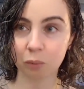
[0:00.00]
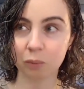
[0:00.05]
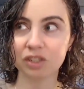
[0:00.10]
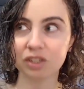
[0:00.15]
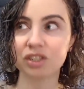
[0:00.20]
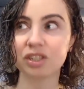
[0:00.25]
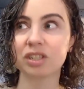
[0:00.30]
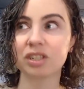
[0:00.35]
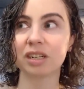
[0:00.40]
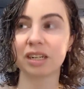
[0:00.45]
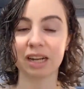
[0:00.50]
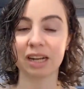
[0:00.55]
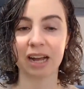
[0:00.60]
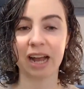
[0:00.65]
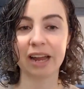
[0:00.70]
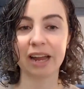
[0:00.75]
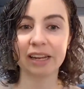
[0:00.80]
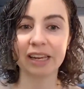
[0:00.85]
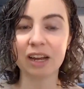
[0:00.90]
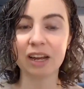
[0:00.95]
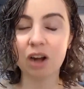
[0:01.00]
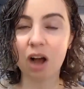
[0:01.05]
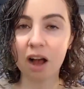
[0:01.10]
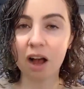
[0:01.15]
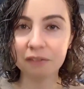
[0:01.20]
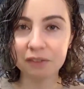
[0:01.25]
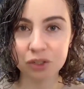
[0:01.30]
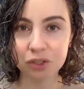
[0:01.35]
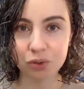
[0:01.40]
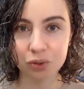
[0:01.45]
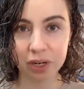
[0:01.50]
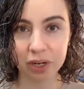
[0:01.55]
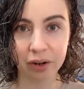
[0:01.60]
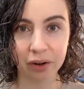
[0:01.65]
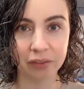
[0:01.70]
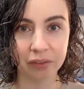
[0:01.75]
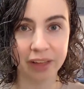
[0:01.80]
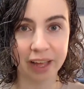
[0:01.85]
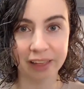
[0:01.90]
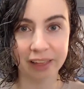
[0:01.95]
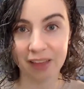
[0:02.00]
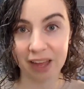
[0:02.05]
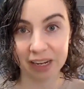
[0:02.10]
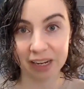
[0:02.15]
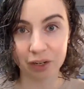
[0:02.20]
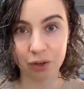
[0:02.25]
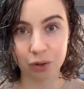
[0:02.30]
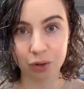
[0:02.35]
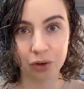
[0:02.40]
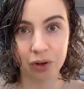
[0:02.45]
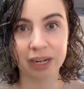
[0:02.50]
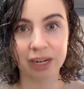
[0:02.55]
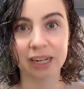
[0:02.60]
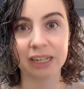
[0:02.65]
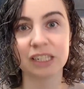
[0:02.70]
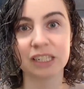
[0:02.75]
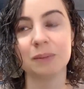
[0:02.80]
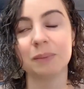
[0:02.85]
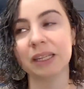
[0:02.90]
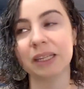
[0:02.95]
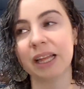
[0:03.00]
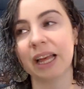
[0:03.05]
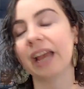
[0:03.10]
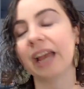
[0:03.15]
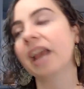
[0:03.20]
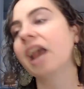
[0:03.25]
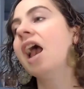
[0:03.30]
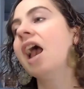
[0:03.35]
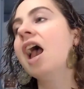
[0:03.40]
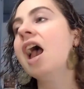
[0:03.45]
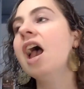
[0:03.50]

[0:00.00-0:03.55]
which can often trigger like that inner critic to be like,